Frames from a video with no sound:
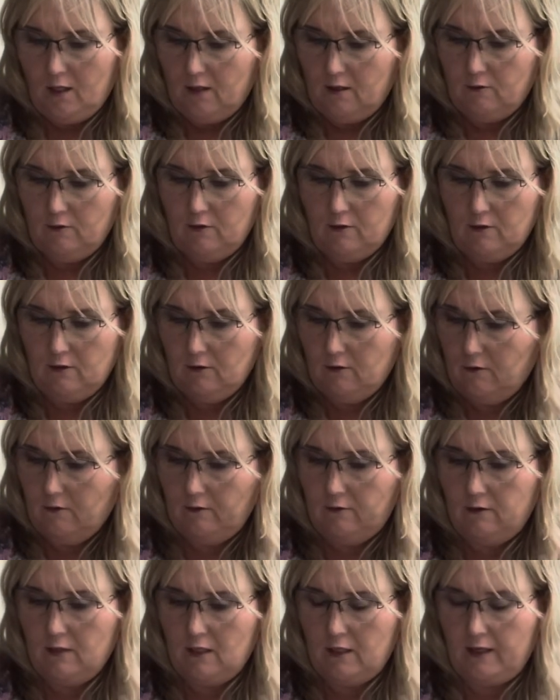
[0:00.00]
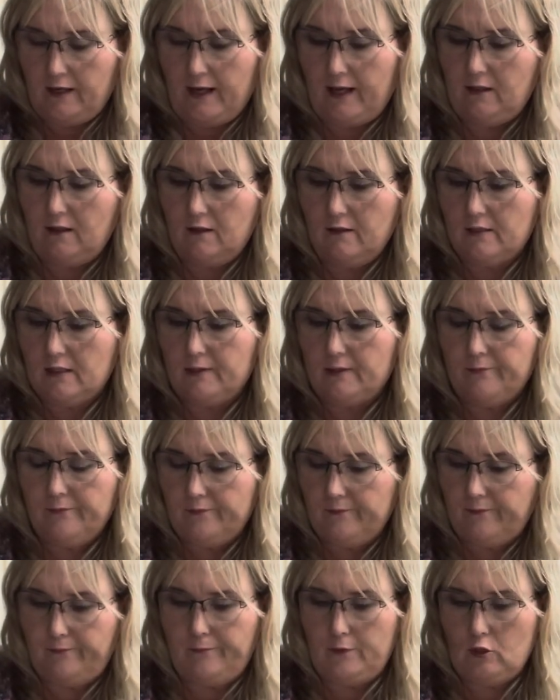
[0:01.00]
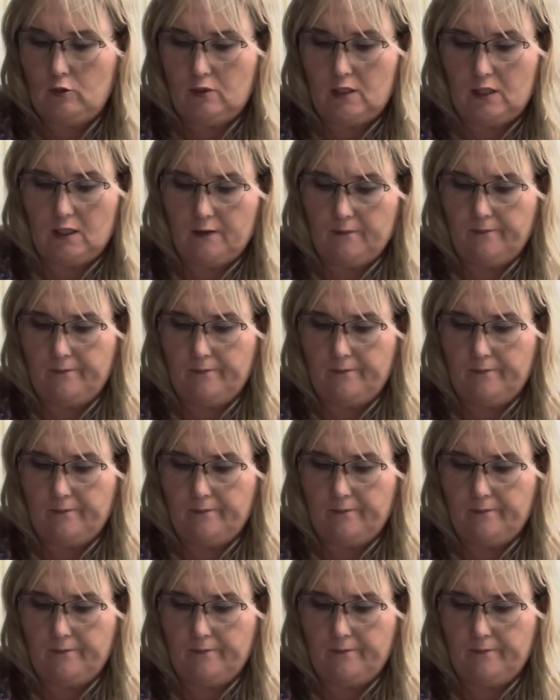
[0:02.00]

Ooh, I love some music.